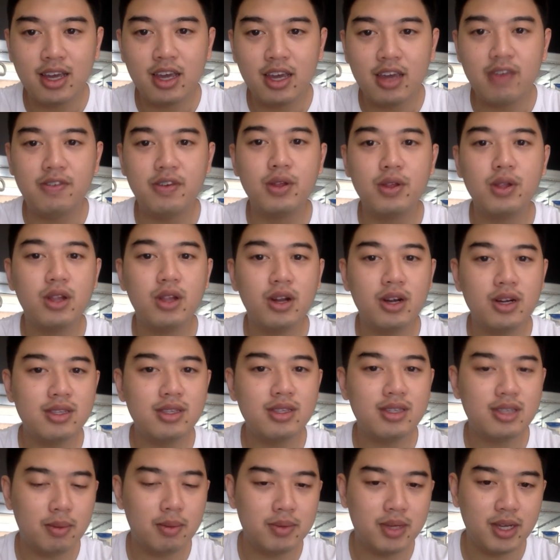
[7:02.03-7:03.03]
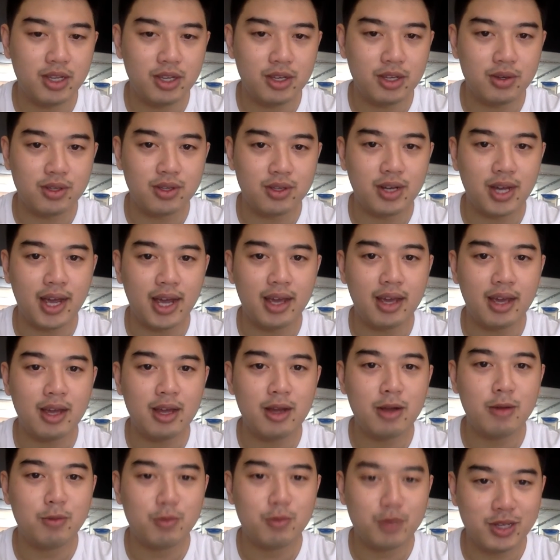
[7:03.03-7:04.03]
If you learned something new today,
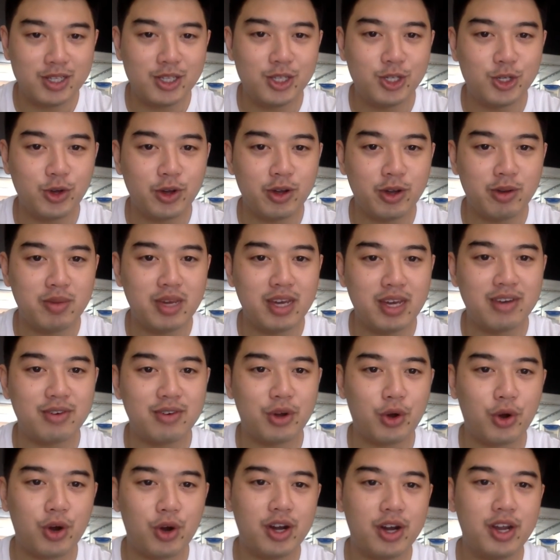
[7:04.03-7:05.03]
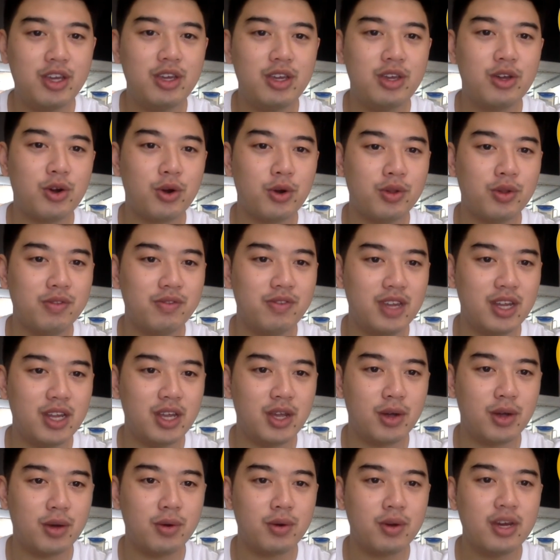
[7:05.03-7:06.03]
please join me in recording your own
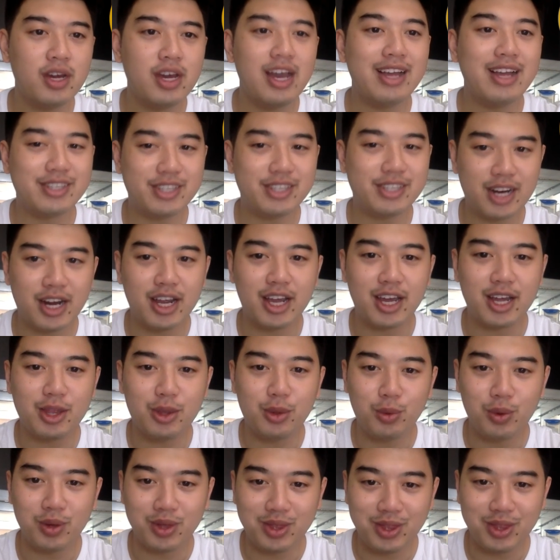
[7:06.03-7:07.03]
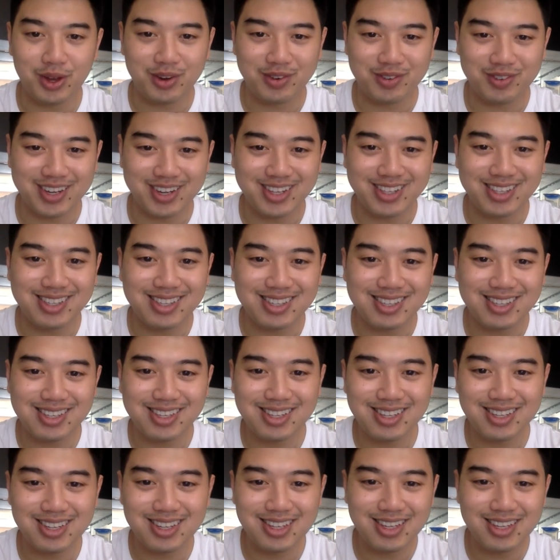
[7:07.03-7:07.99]
video and sharing it with your friends.